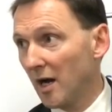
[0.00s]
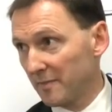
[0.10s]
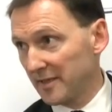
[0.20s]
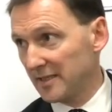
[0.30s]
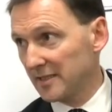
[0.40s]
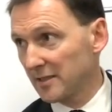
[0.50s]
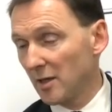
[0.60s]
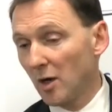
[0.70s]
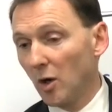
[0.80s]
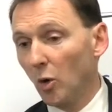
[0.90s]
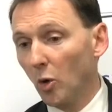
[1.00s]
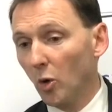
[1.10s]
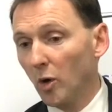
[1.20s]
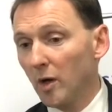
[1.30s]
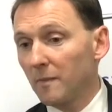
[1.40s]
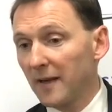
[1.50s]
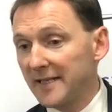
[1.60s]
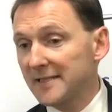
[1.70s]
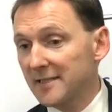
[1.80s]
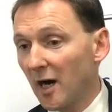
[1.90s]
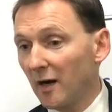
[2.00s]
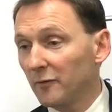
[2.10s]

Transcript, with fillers: our business or police staff